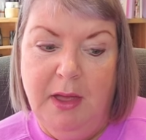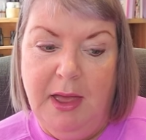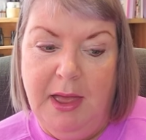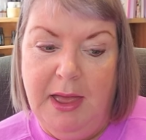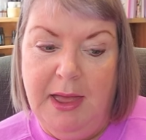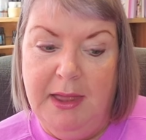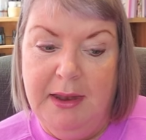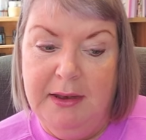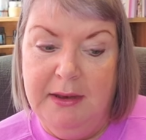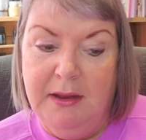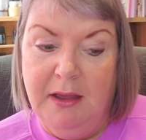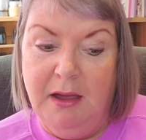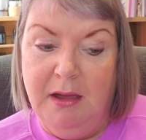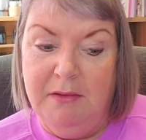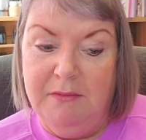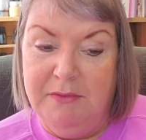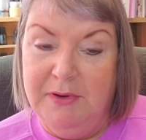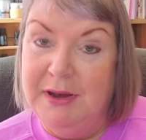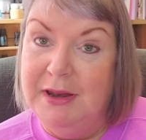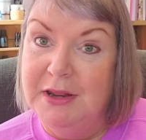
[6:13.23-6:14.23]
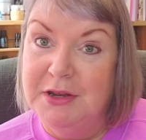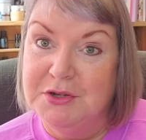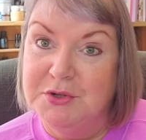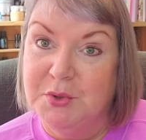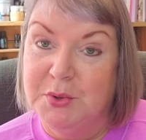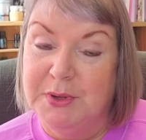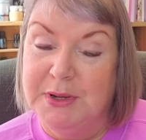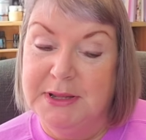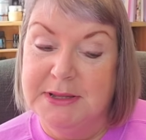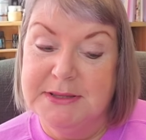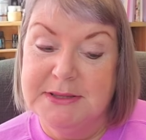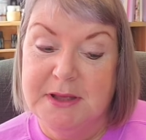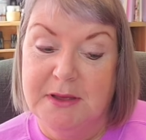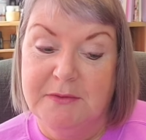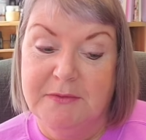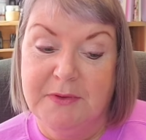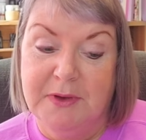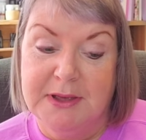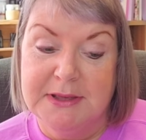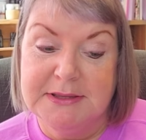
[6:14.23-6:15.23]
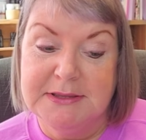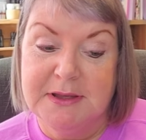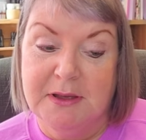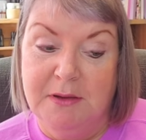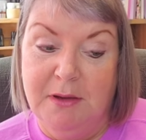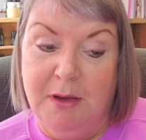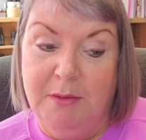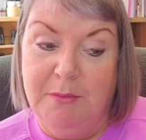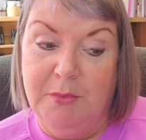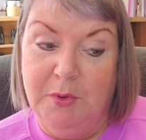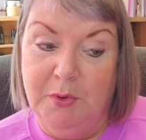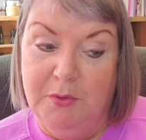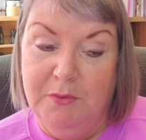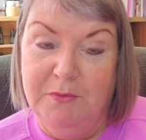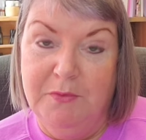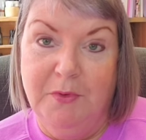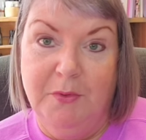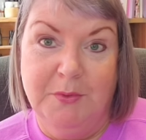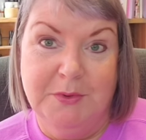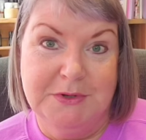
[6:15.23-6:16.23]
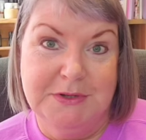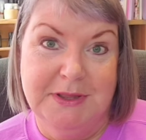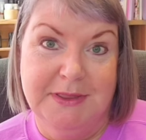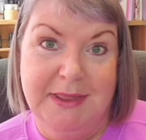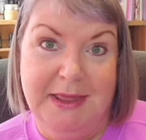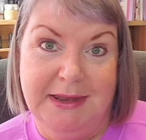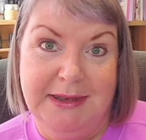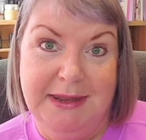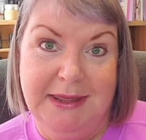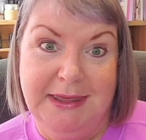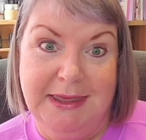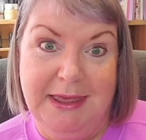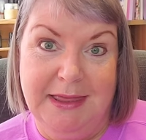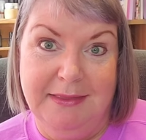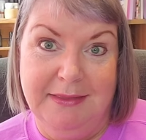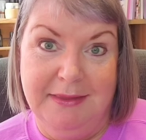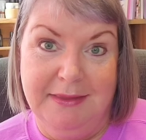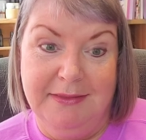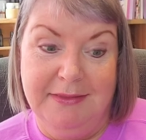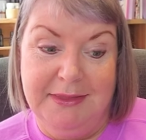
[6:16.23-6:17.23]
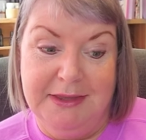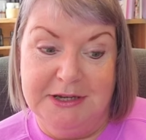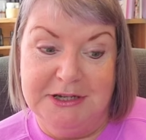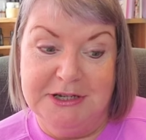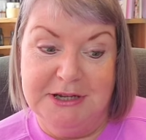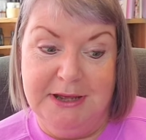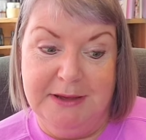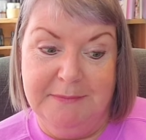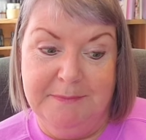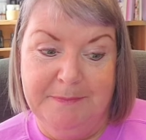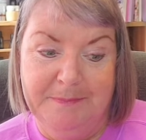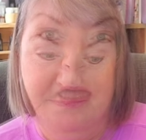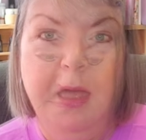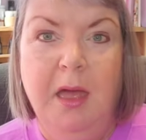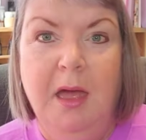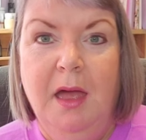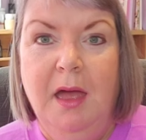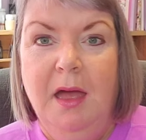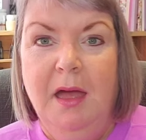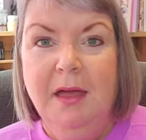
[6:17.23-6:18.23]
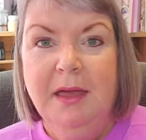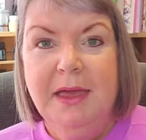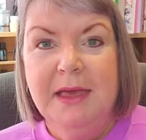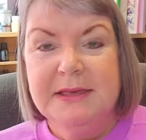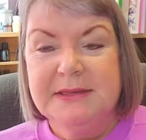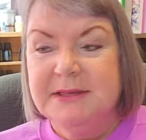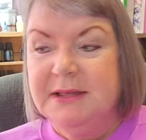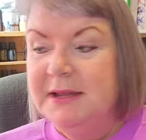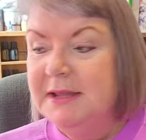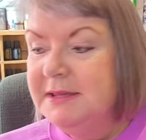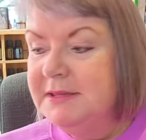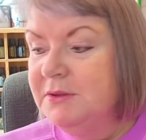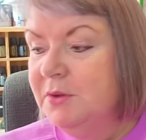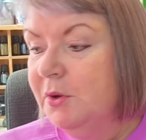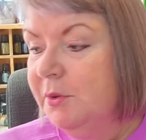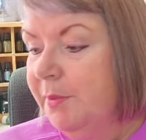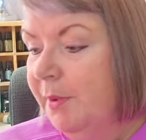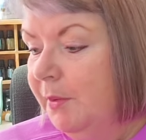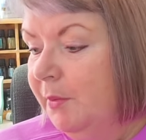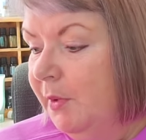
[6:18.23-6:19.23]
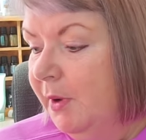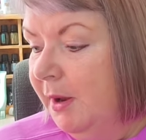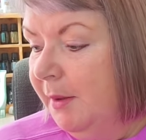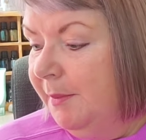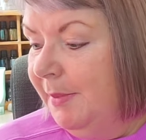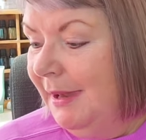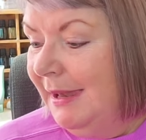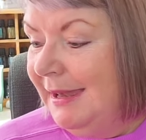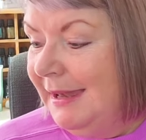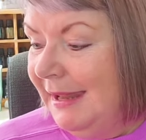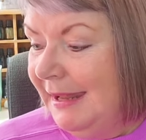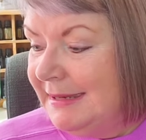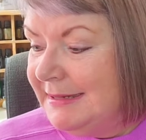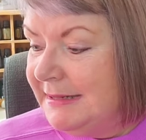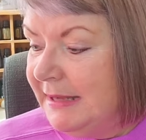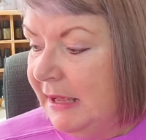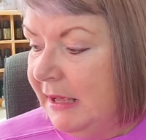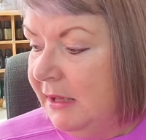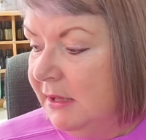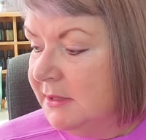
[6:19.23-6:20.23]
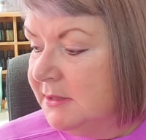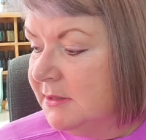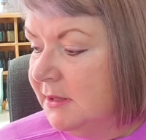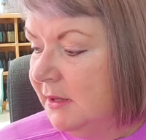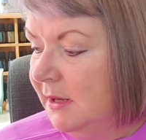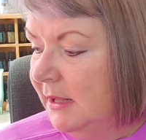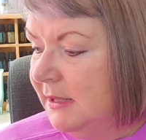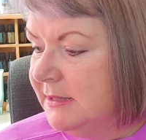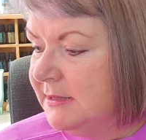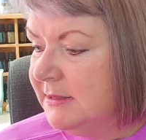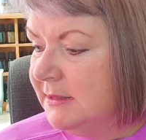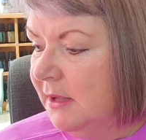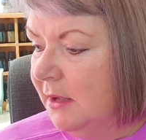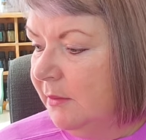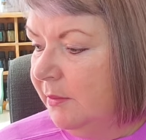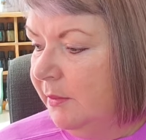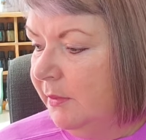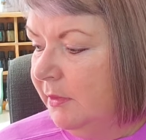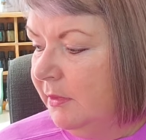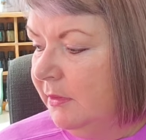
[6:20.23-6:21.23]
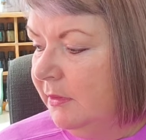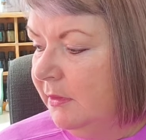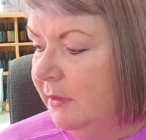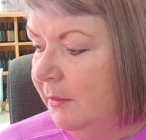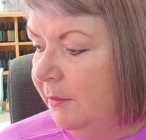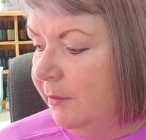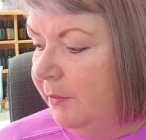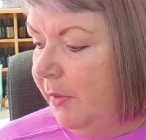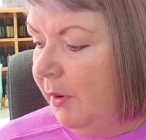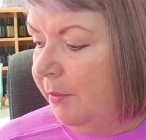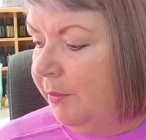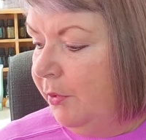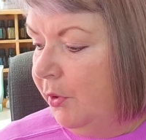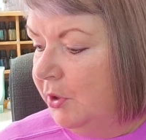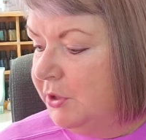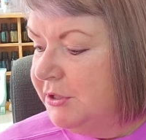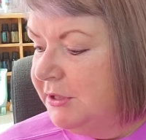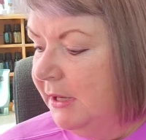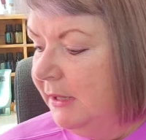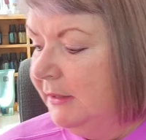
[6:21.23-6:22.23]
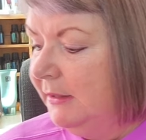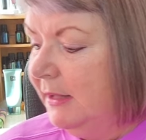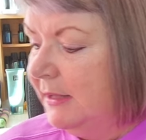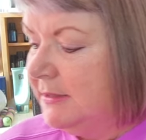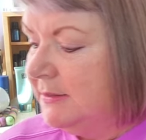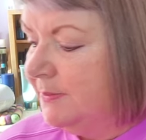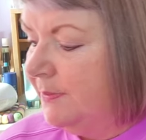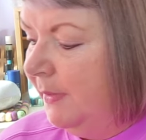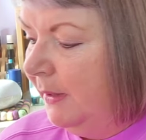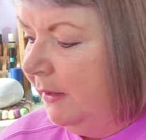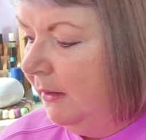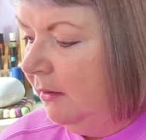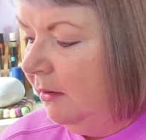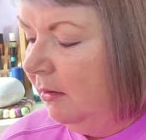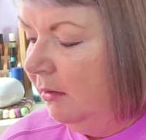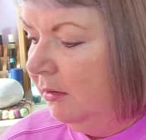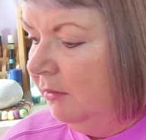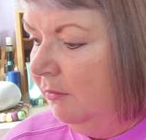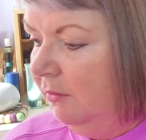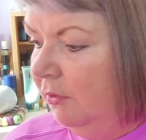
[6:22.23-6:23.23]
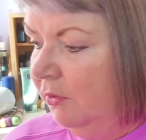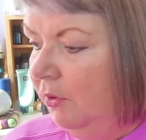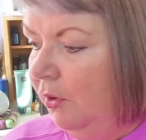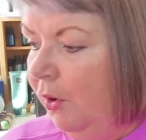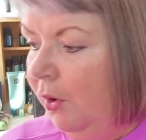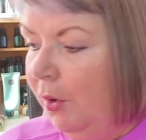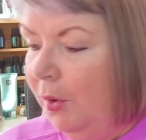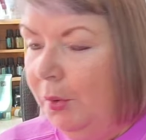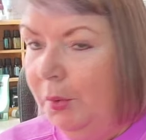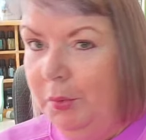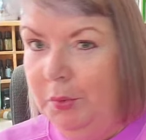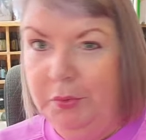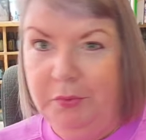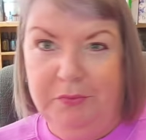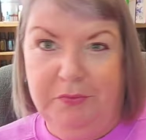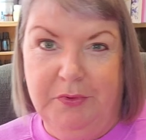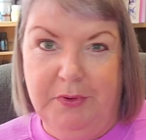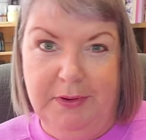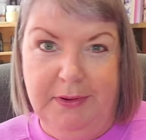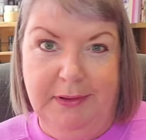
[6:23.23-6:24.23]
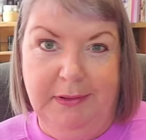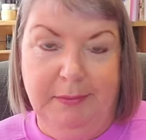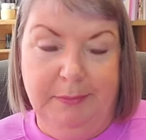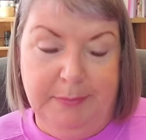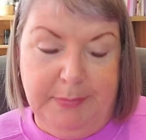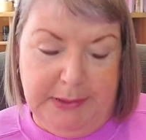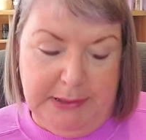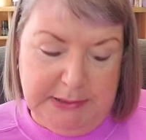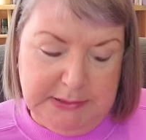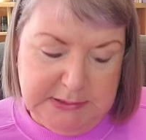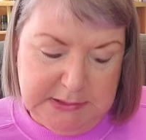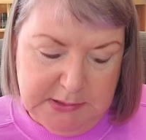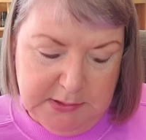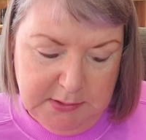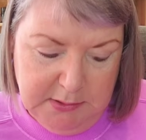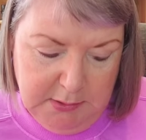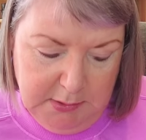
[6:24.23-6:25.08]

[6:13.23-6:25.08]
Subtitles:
And I really enjoyed it so far, so I'm looking forward to that again this year. Okay, so let's talk about what I've been knitting. So let's start with a project that's been kind of on hold for a little bit.